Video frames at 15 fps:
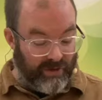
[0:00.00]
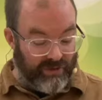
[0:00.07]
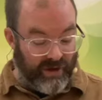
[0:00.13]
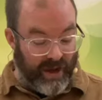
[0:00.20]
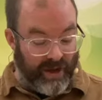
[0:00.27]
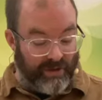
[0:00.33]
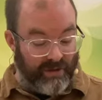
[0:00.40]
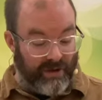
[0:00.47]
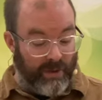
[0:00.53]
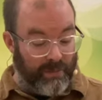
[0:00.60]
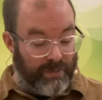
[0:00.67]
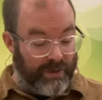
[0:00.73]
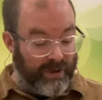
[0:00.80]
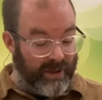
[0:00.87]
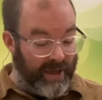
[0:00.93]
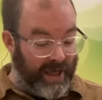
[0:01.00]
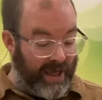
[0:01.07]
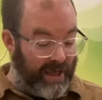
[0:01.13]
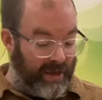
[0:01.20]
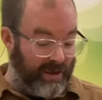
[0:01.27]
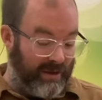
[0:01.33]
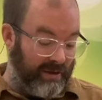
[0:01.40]
sect
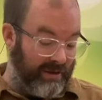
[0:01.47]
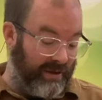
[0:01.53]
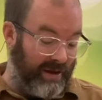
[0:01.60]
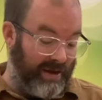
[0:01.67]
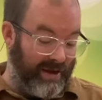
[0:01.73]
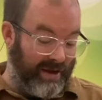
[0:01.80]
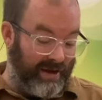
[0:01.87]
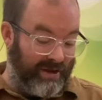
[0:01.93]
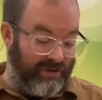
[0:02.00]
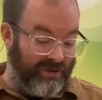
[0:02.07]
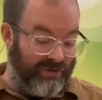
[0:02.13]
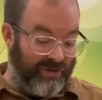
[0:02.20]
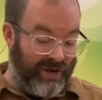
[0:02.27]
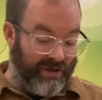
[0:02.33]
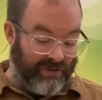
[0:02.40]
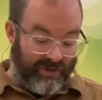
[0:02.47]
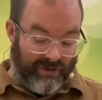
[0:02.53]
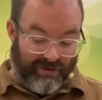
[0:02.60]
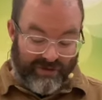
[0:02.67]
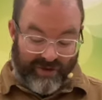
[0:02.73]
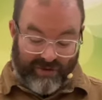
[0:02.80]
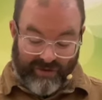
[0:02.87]
complained to
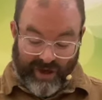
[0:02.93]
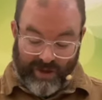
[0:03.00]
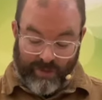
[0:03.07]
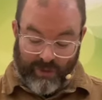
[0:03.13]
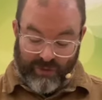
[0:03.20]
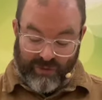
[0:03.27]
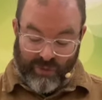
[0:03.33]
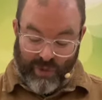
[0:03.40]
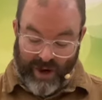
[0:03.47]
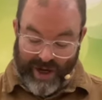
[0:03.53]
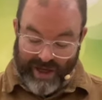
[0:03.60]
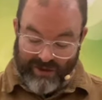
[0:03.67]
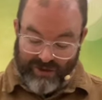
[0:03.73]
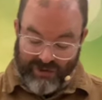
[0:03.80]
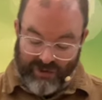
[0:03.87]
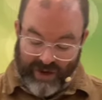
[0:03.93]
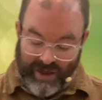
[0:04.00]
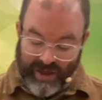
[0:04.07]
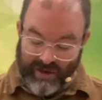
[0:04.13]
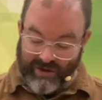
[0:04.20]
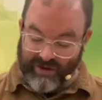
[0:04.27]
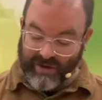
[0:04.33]
Jesus' disciples, Why do you
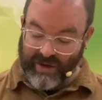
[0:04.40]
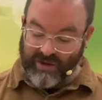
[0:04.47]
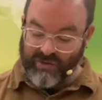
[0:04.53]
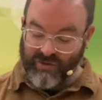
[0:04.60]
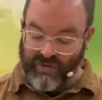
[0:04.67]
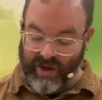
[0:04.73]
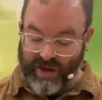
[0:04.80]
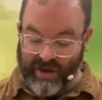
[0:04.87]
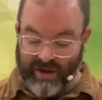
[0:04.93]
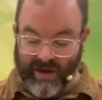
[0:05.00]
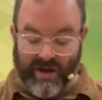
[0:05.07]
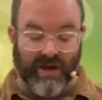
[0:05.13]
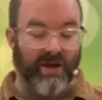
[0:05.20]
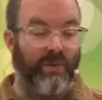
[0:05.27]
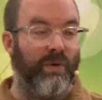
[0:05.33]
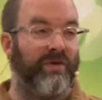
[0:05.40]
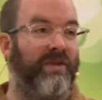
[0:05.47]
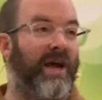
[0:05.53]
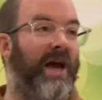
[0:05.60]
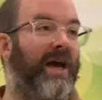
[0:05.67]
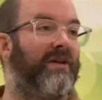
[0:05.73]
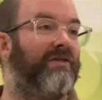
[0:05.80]
eat and drink with
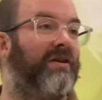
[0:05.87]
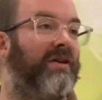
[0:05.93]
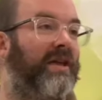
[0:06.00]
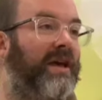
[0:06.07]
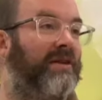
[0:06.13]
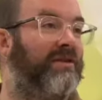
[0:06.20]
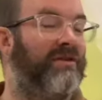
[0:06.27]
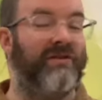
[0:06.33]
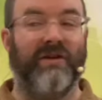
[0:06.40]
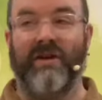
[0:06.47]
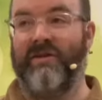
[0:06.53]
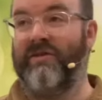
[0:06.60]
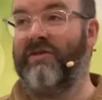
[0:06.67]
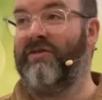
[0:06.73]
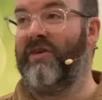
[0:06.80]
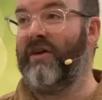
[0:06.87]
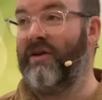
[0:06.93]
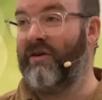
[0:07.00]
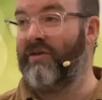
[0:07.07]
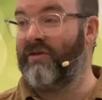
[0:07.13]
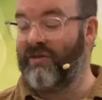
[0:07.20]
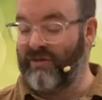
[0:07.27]
tax collectors and
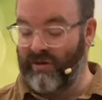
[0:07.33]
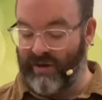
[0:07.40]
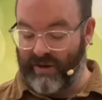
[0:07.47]
sinners?